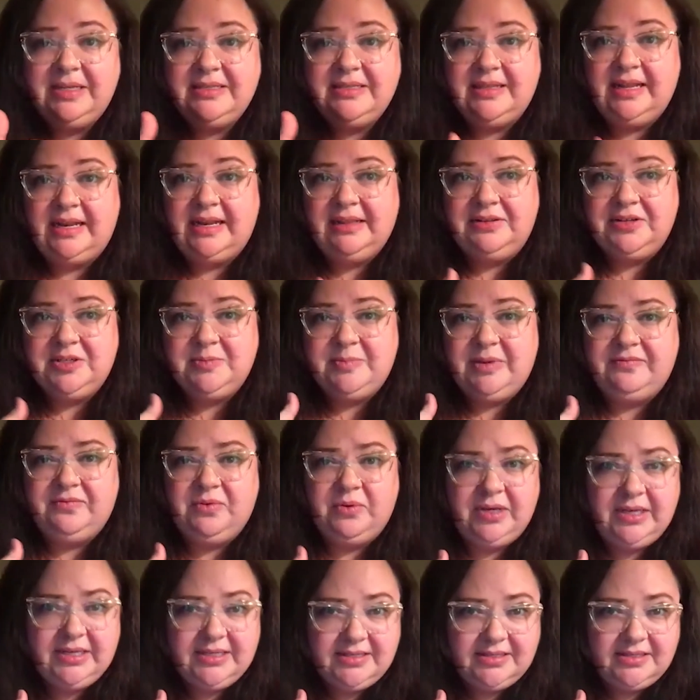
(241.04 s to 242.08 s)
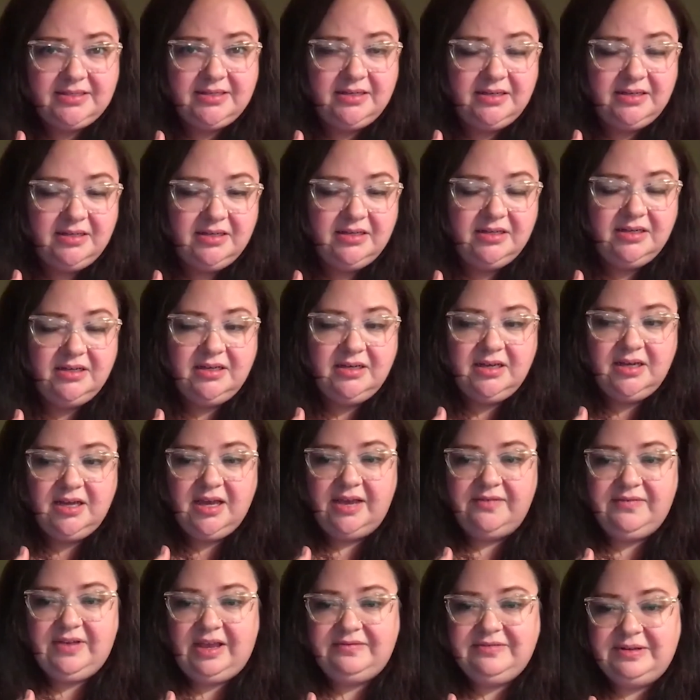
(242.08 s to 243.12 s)
that I lose my voice.
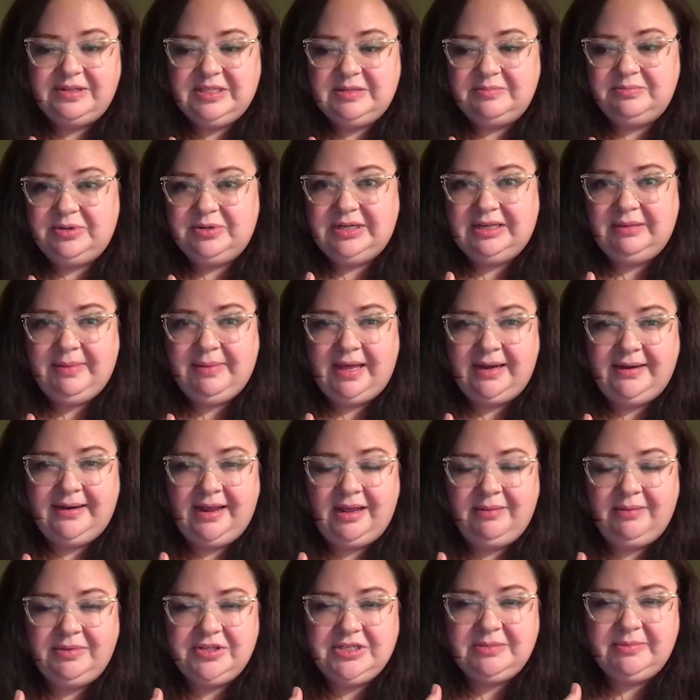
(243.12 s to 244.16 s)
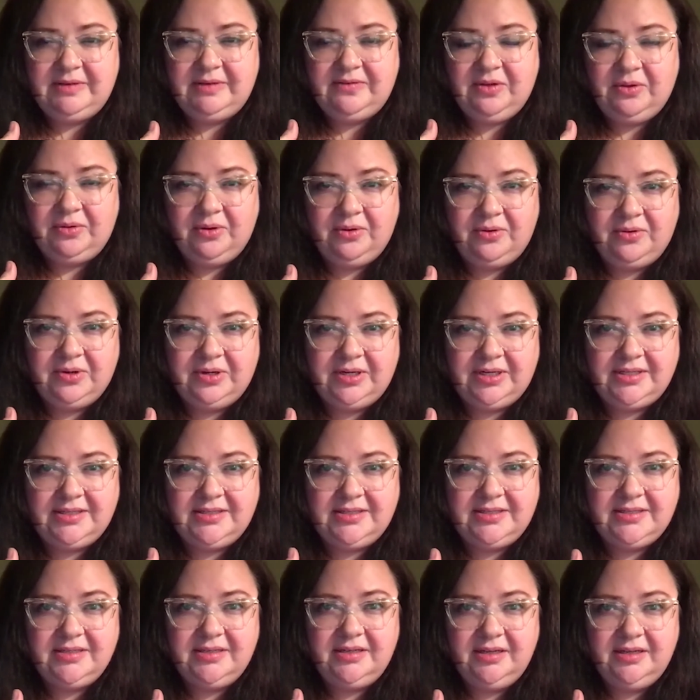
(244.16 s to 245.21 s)
I've done some pretty bad damage to my vocal
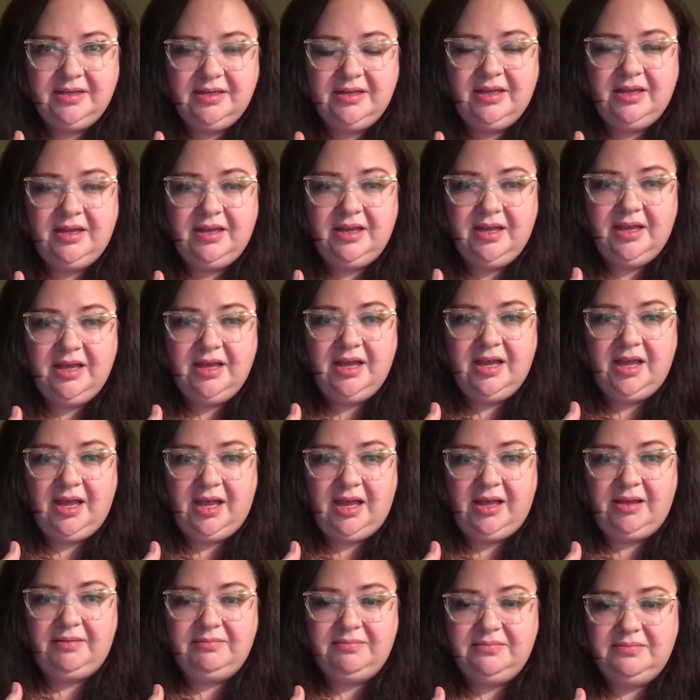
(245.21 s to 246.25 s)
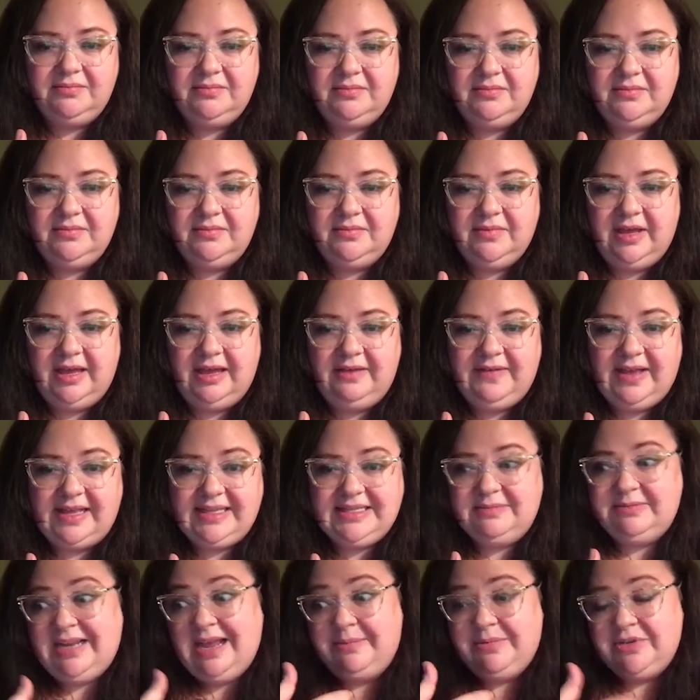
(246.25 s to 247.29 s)
cords. Um, I've had
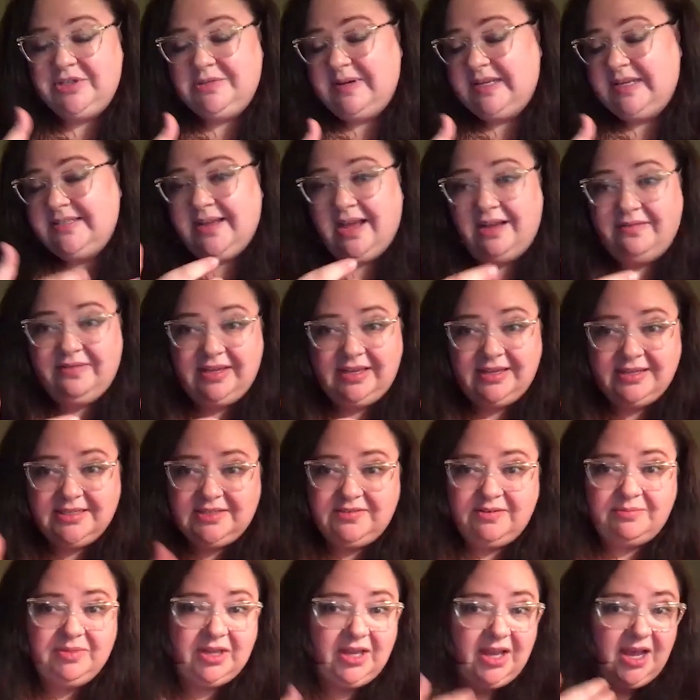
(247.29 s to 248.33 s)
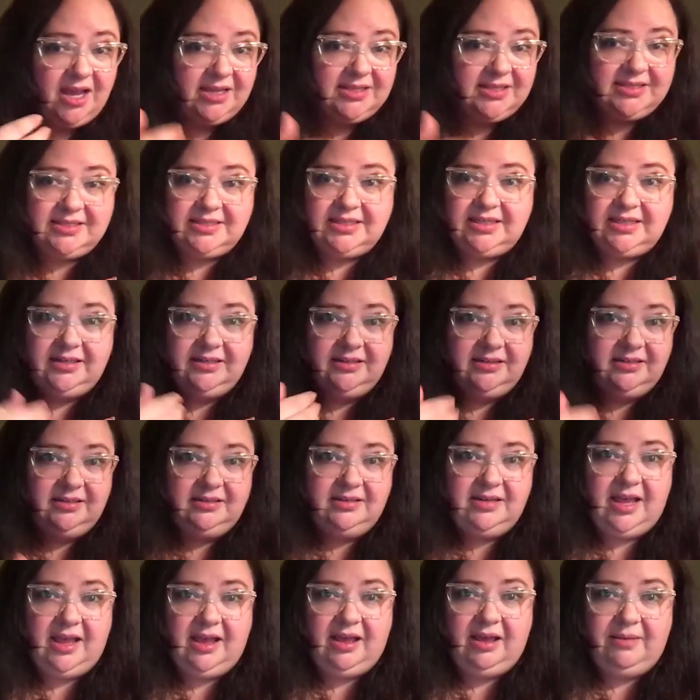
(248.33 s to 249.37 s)
some damage to my esophagus from the constant
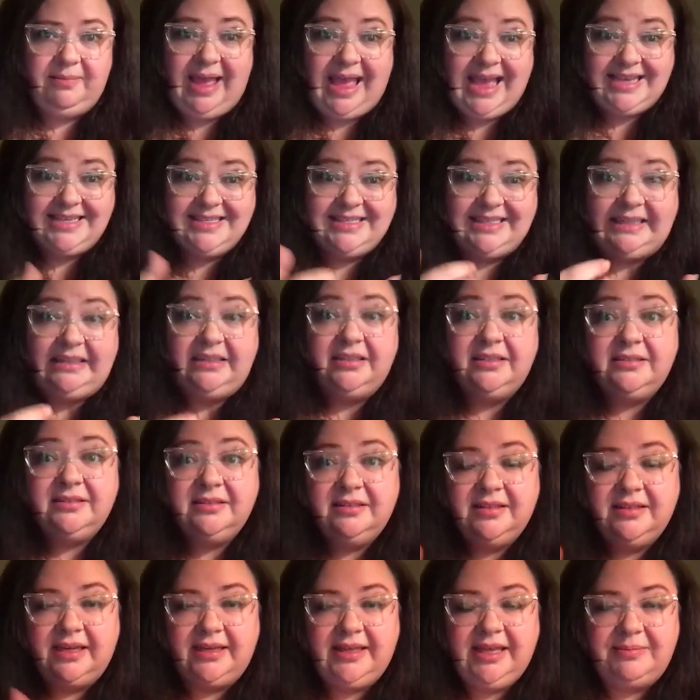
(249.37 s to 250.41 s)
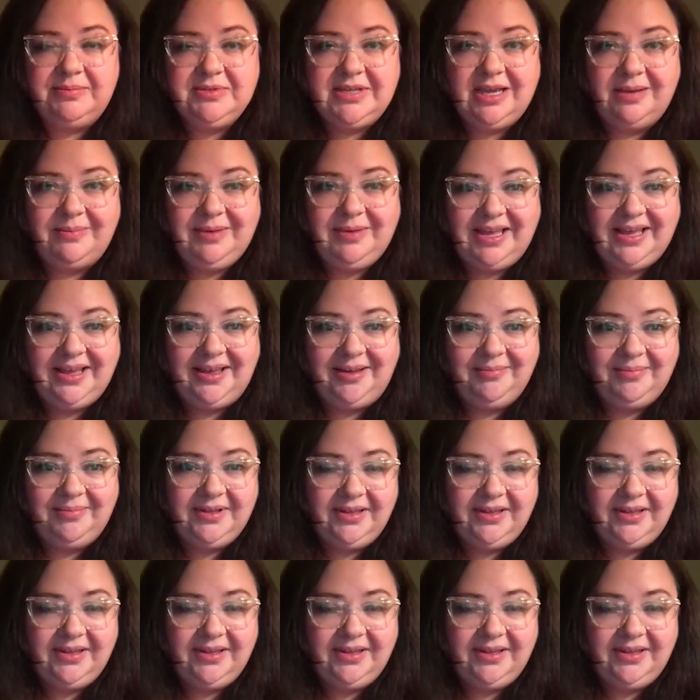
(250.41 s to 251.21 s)
acid that keeps coming up.